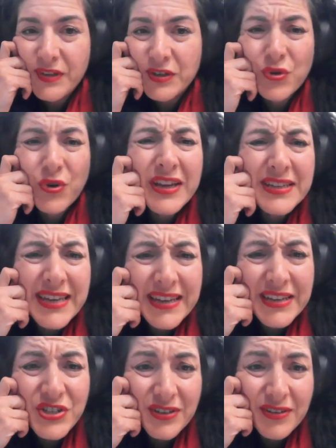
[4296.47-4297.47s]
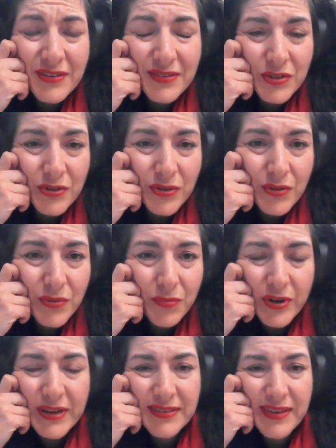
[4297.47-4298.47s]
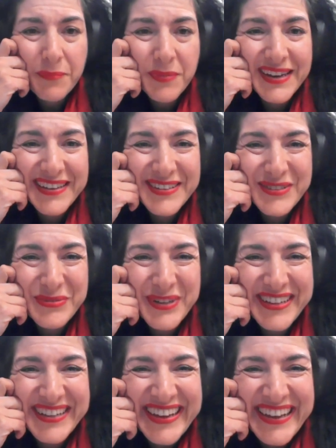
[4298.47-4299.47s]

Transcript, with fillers: drawing attention to what is happening as well.